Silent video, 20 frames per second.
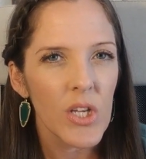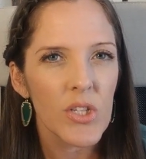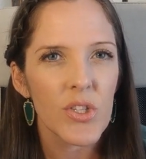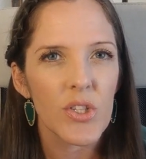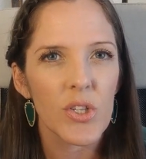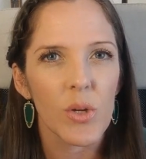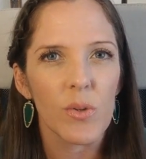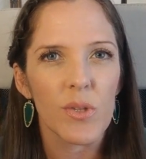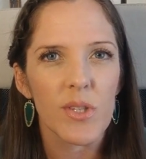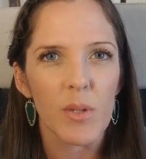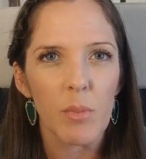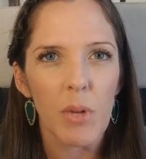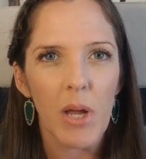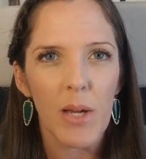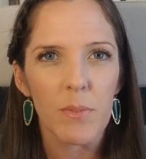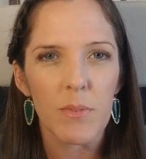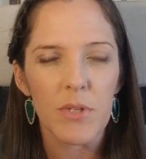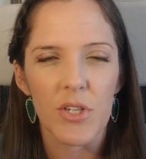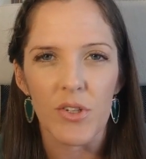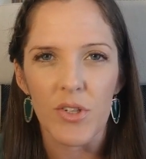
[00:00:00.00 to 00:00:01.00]
So
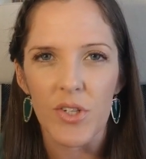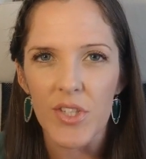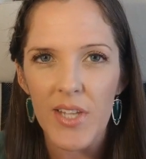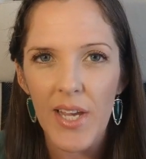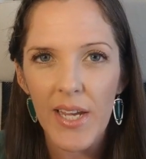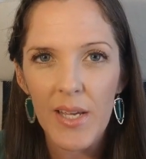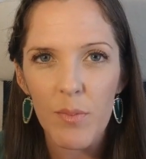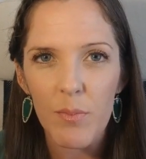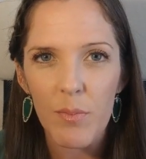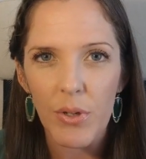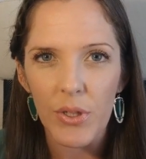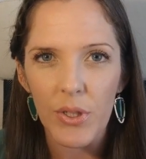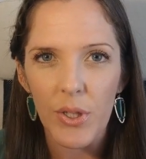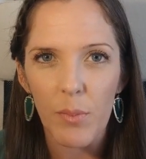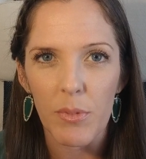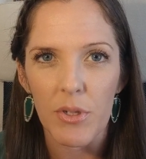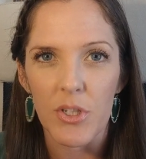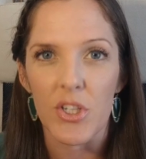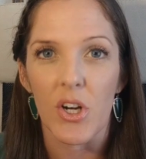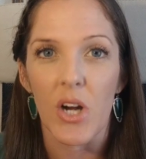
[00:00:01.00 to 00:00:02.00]
sometimes your second bill
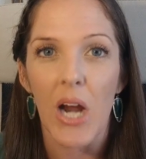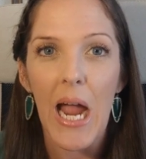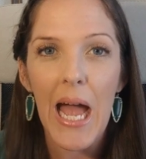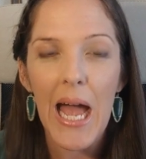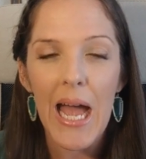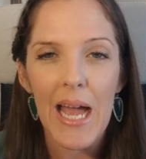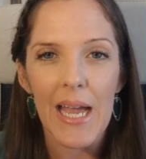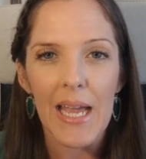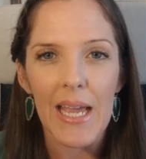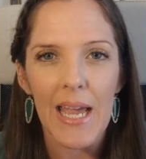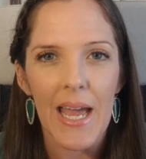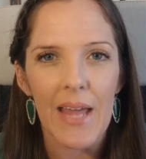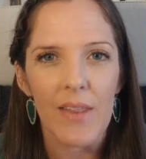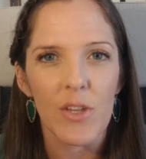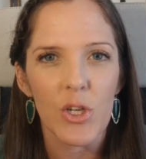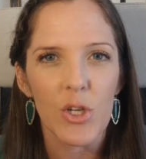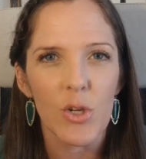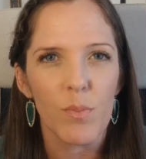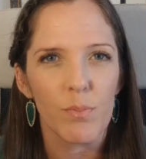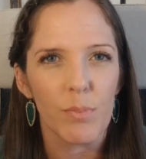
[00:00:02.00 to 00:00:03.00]
numbers are high and
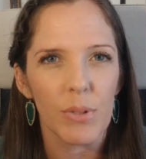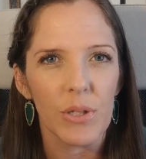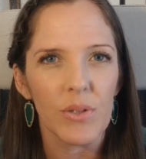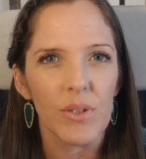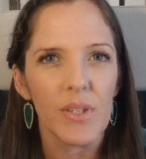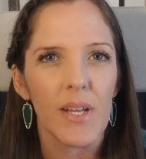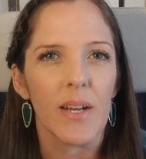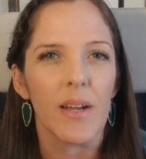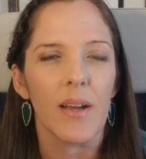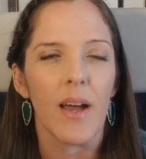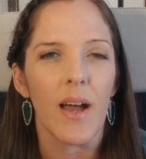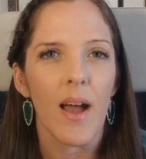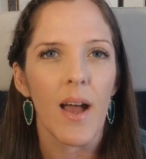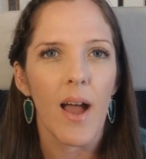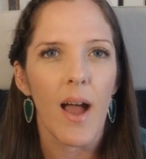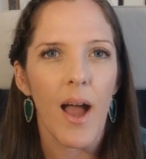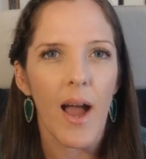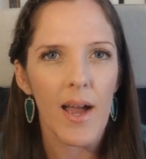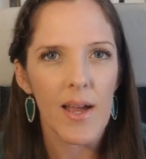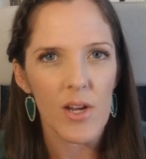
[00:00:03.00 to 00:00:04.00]
then you're billed at a
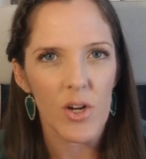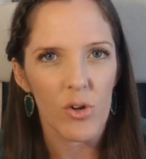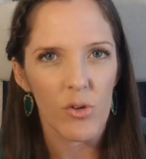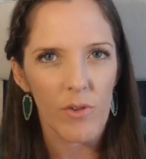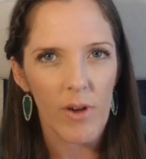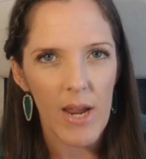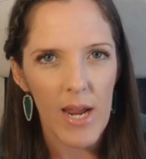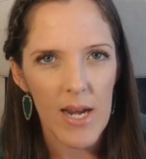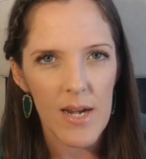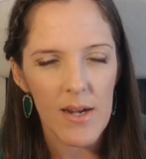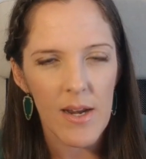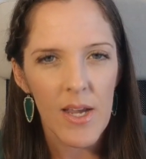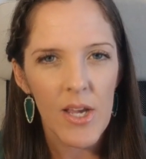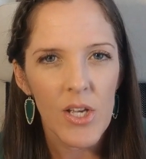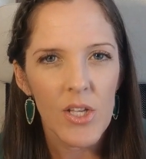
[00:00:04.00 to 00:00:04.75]
higher rate.